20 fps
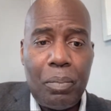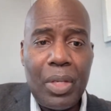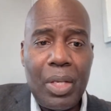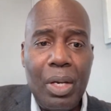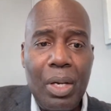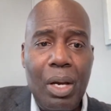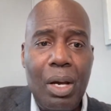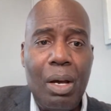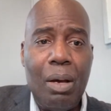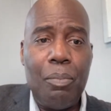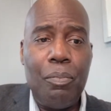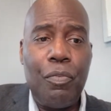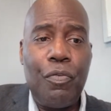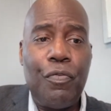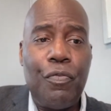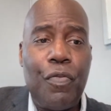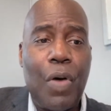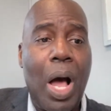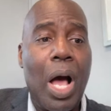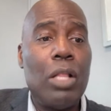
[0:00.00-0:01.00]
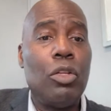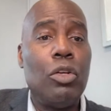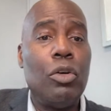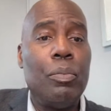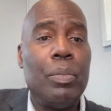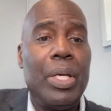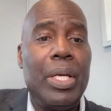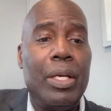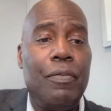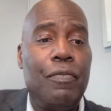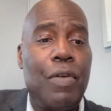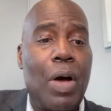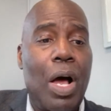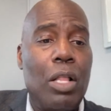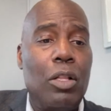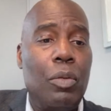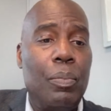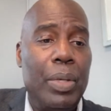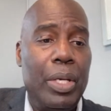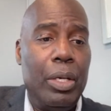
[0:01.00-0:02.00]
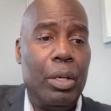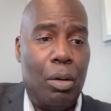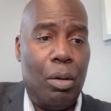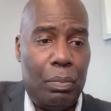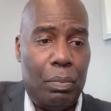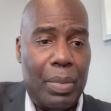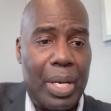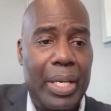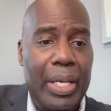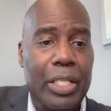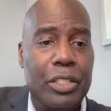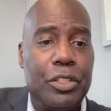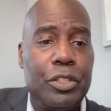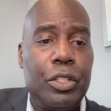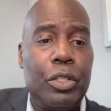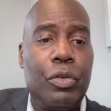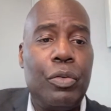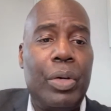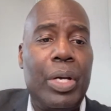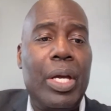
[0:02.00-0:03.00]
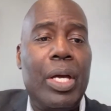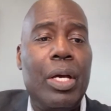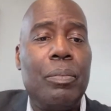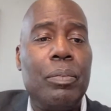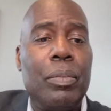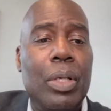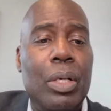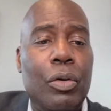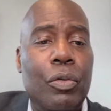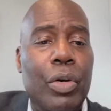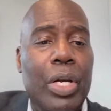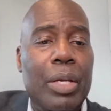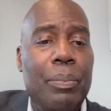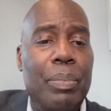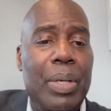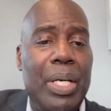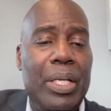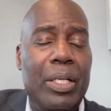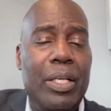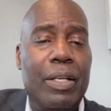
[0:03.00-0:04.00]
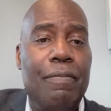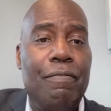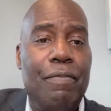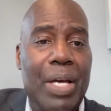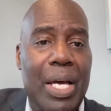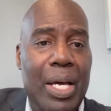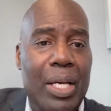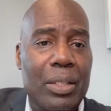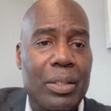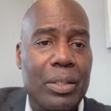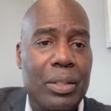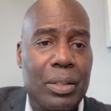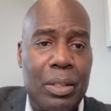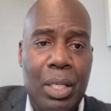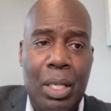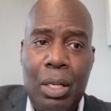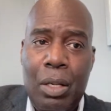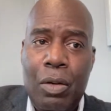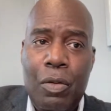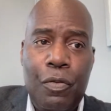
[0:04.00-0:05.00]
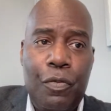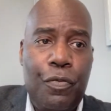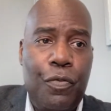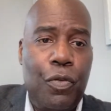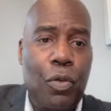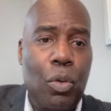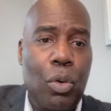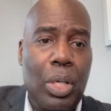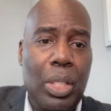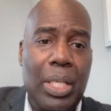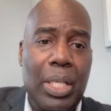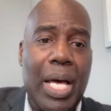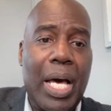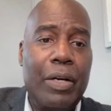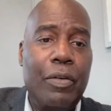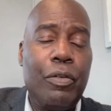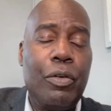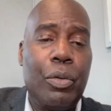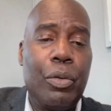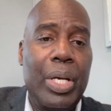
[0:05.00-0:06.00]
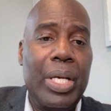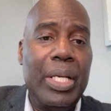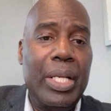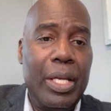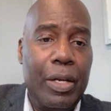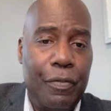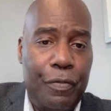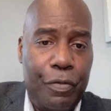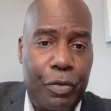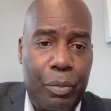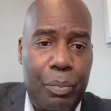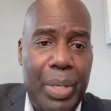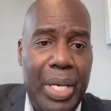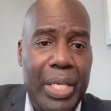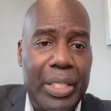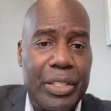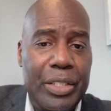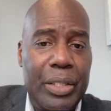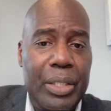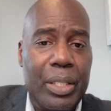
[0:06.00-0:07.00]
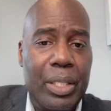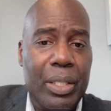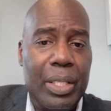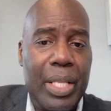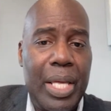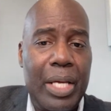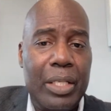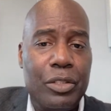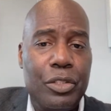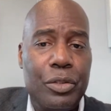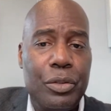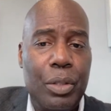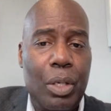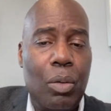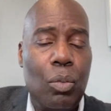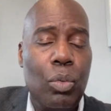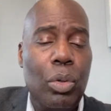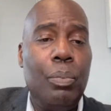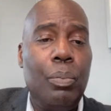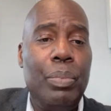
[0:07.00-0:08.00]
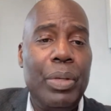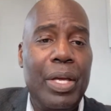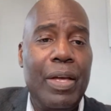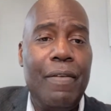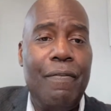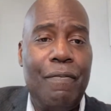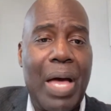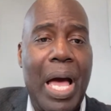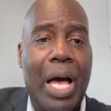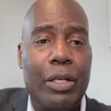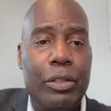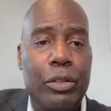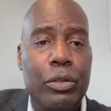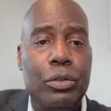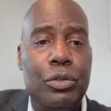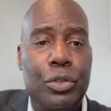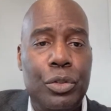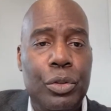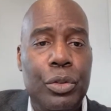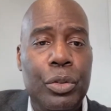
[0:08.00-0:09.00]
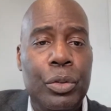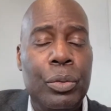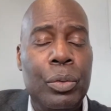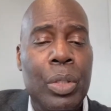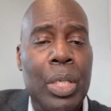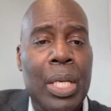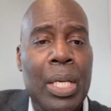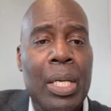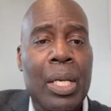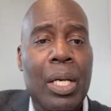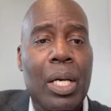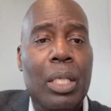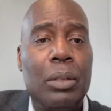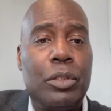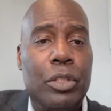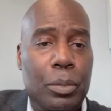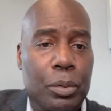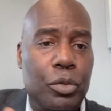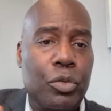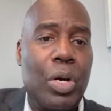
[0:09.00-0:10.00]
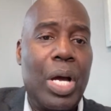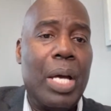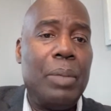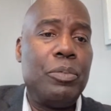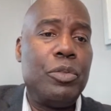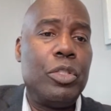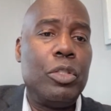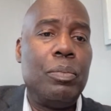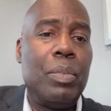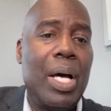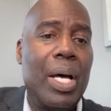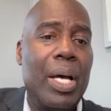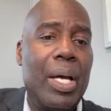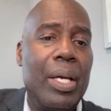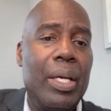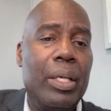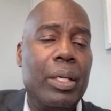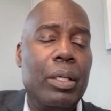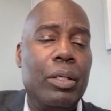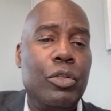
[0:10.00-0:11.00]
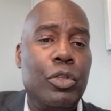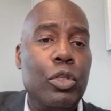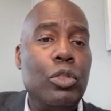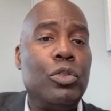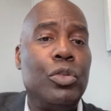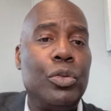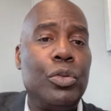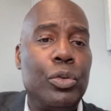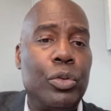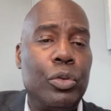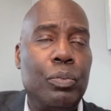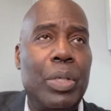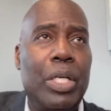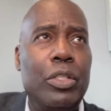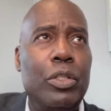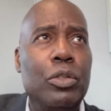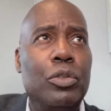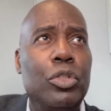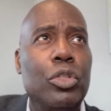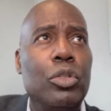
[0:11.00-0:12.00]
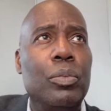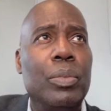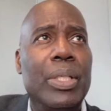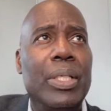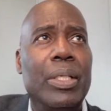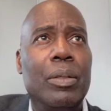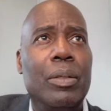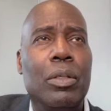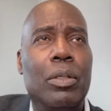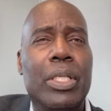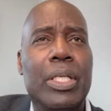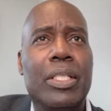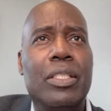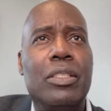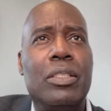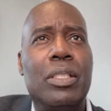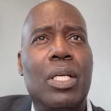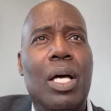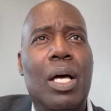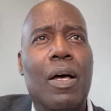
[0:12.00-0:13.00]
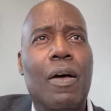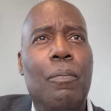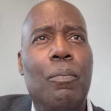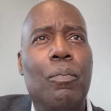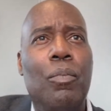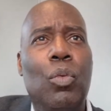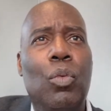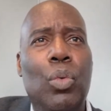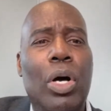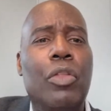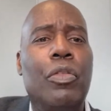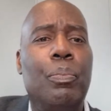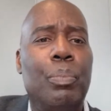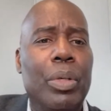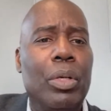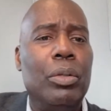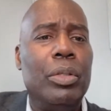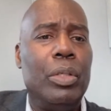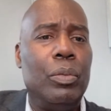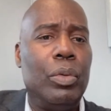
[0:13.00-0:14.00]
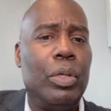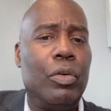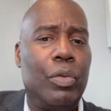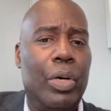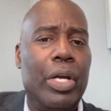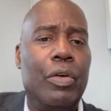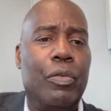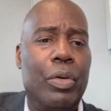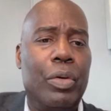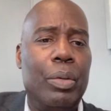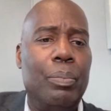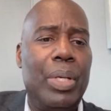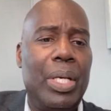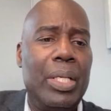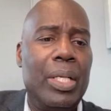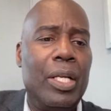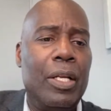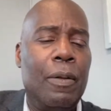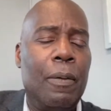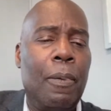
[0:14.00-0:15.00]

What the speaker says: Follow me on my Instagram, Greg Bennett Invests, for a lot of great information that will be a value to you. Subscribe to my YouTube. My YouTube is Wealth Building with Gregory Bennett.